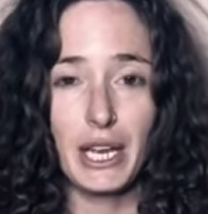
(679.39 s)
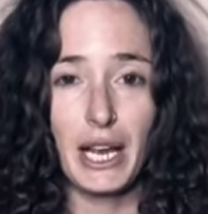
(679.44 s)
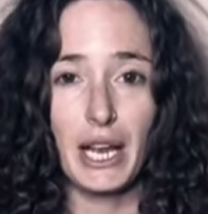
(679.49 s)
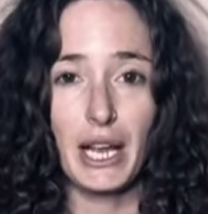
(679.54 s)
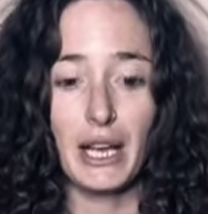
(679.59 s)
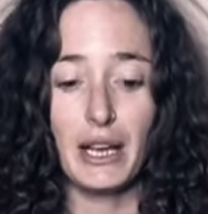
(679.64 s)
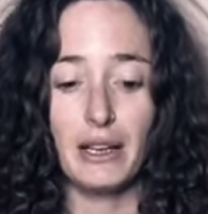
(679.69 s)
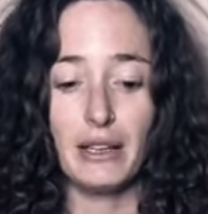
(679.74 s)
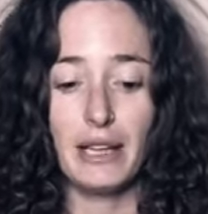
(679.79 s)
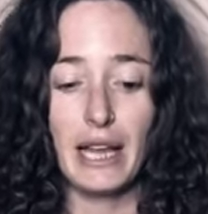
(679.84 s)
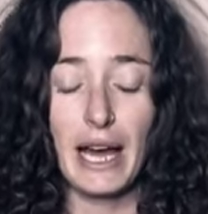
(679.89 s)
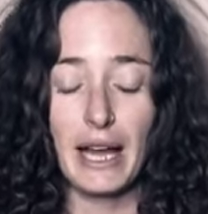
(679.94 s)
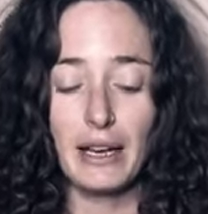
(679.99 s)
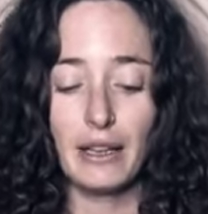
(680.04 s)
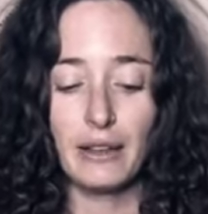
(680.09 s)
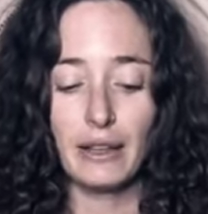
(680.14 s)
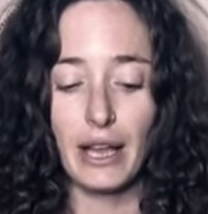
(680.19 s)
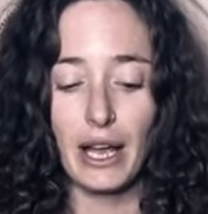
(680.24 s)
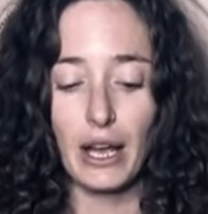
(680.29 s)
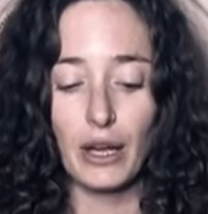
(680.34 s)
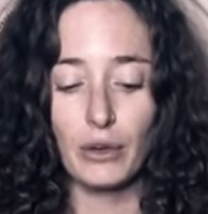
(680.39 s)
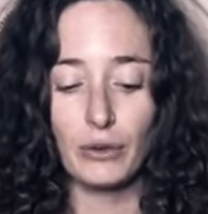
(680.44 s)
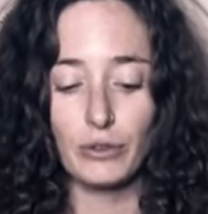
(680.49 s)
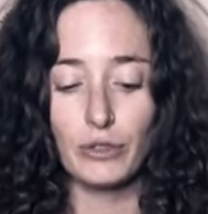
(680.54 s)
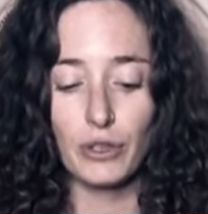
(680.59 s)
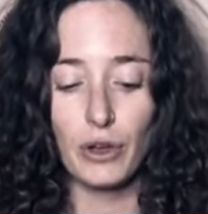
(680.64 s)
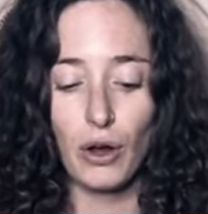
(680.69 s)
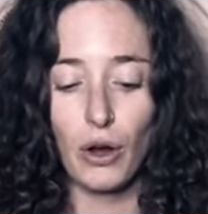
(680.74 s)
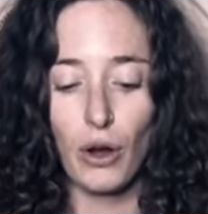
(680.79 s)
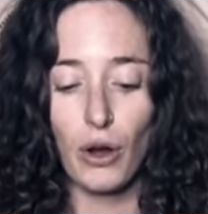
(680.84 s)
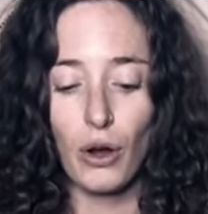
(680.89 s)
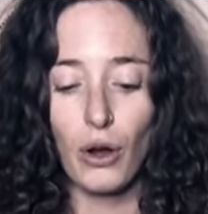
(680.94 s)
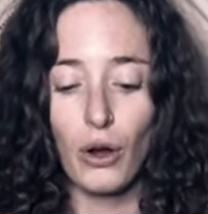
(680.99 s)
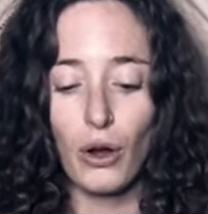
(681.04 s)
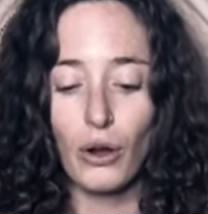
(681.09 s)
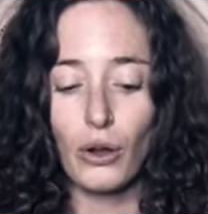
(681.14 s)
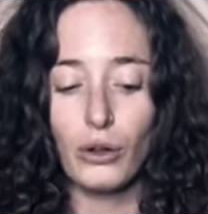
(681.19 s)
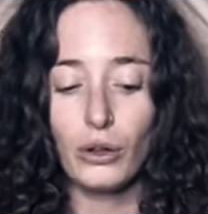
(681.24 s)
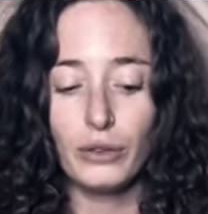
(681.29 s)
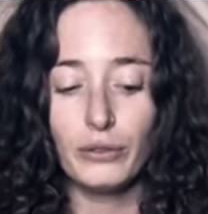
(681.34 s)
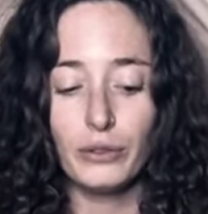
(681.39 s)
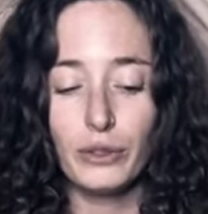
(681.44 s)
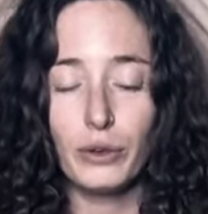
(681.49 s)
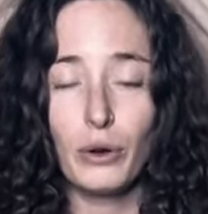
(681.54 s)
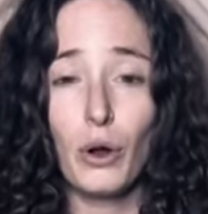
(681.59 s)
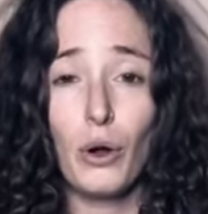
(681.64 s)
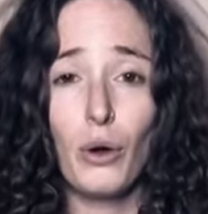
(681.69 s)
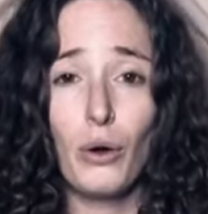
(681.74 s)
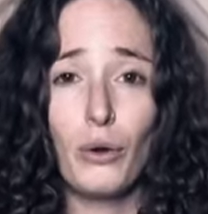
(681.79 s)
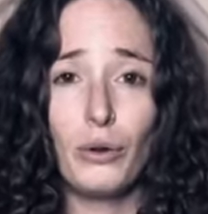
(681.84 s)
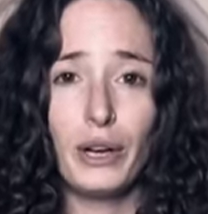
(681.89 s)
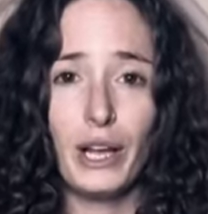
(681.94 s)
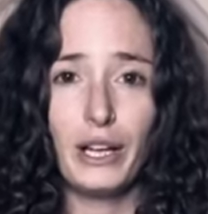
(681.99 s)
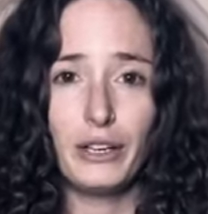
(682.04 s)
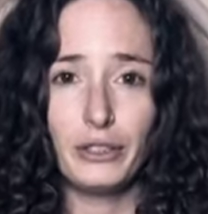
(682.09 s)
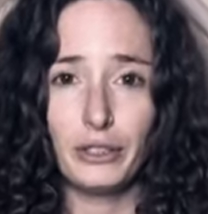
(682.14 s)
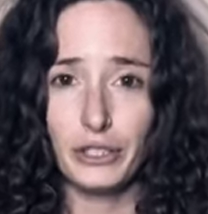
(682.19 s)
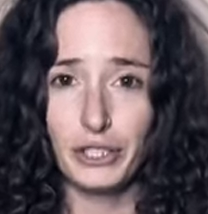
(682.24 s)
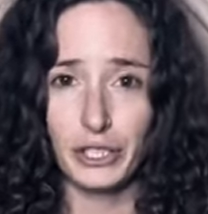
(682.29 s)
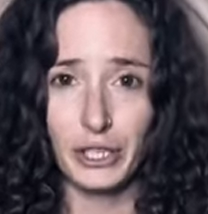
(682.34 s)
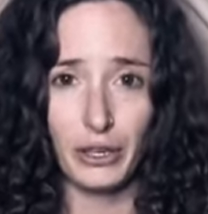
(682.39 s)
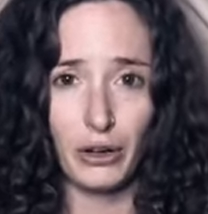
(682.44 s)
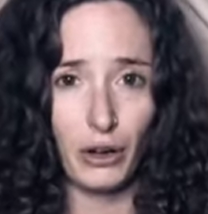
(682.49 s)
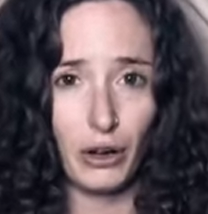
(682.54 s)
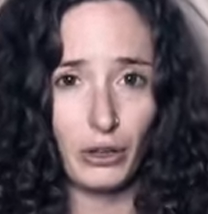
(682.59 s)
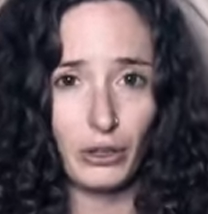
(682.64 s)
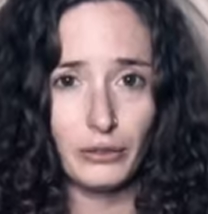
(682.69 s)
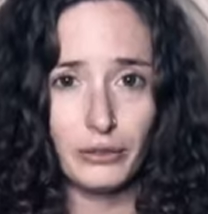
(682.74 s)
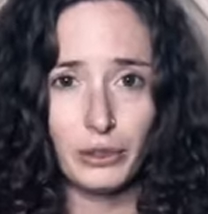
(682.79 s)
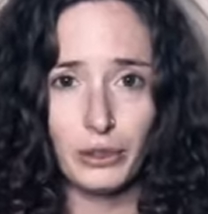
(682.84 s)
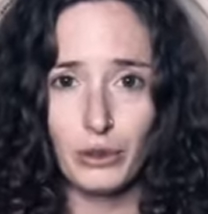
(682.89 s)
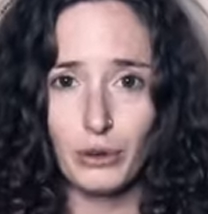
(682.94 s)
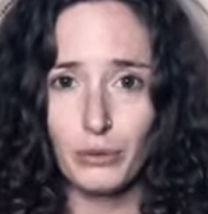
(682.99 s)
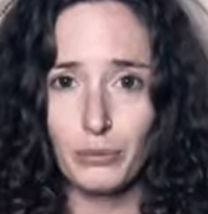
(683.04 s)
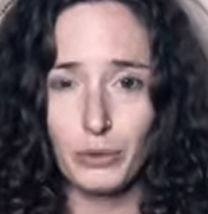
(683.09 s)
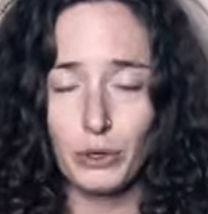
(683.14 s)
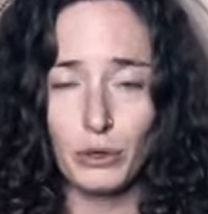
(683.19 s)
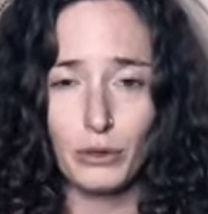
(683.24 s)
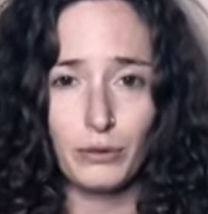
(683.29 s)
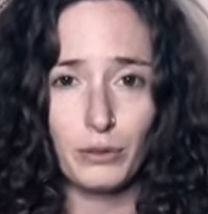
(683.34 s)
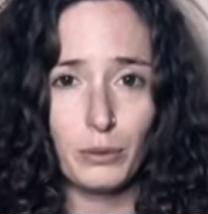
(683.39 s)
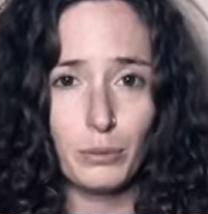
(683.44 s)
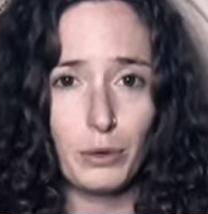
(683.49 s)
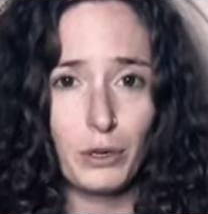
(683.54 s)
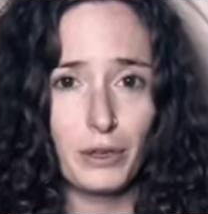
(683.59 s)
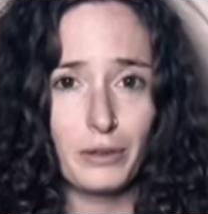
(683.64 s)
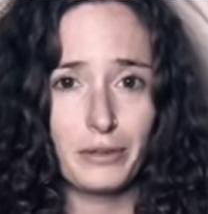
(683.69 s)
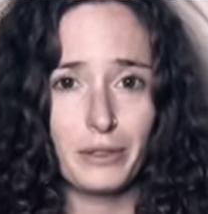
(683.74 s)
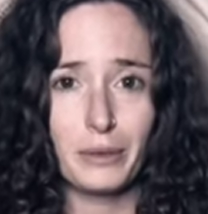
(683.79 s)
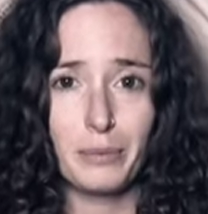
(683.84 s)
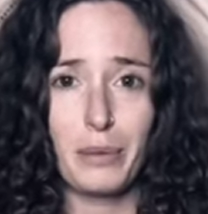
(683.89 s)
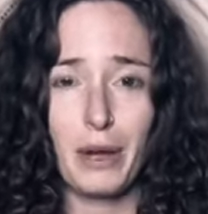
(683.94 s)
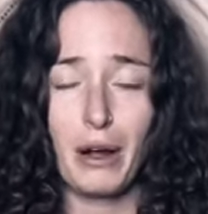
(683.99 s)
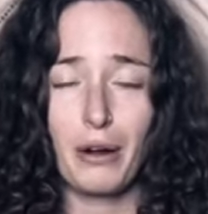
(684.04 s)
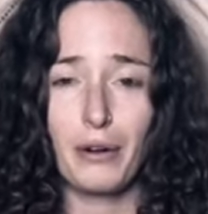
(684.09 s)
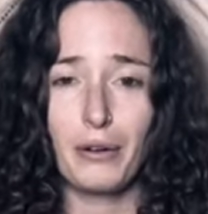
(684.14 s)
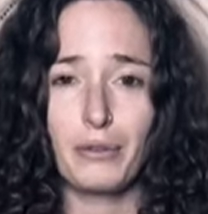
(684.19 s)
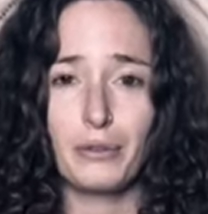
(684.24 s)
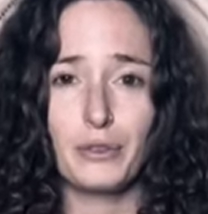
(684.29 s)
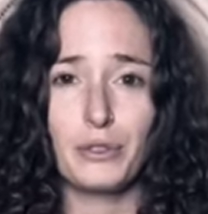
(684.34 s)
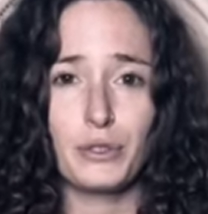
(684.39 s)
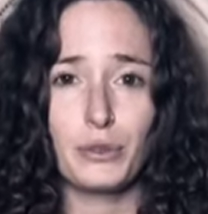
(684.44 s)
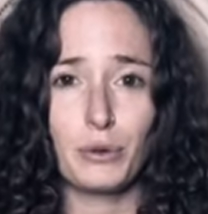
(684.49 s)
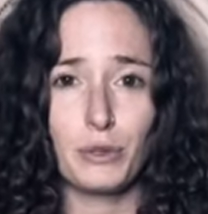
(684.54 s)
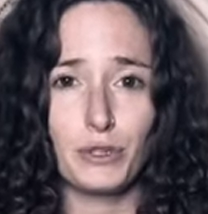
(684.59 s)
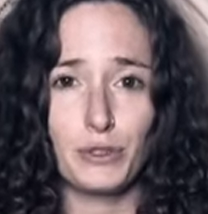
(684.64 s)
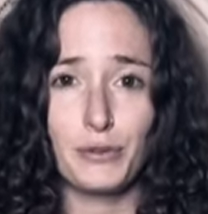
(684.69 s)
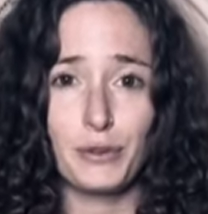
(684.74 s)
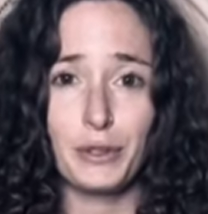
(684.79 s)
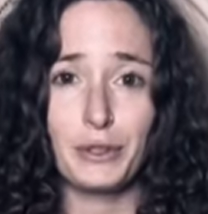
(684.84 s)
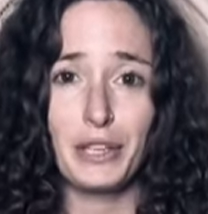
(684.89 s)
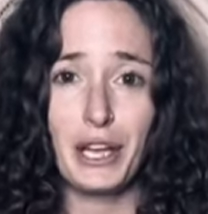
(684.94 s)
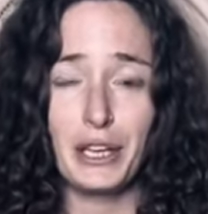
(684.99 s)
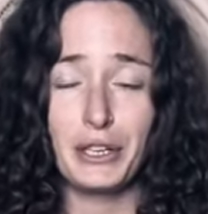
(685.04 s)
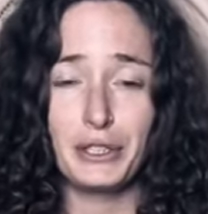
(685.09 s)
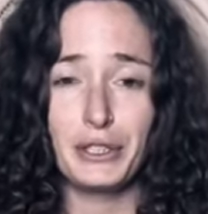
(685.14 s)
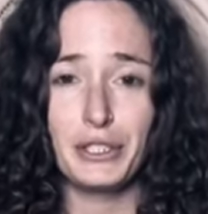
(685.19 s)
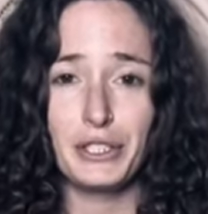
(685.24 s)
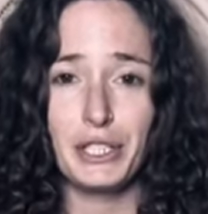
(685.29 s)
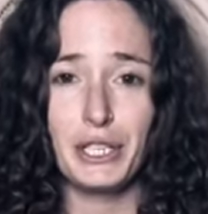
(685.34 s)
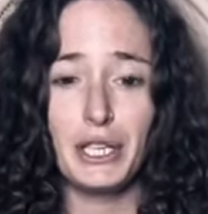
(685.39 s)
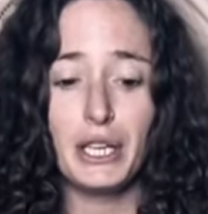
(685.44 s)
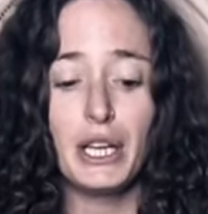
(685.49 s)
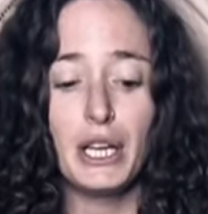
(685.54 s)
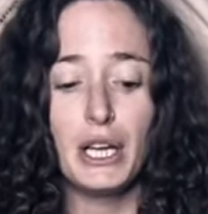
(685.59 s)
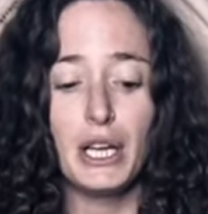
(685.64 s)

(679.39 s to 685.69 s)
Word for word: and that allows all of your own energy, all of your own beautiful, perfect, powerful, source filled energy